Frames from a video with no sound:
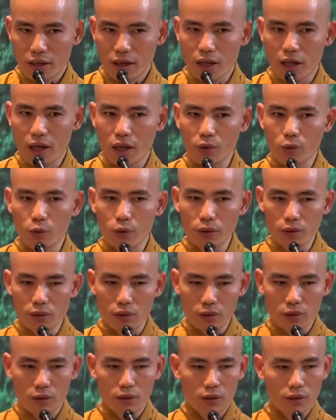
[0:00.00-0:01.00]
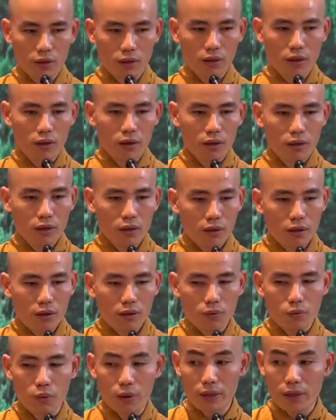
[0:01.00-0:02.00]
and with,
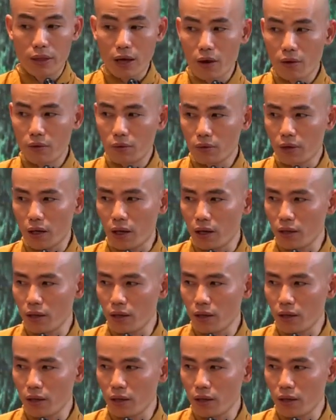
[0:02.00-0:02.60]
without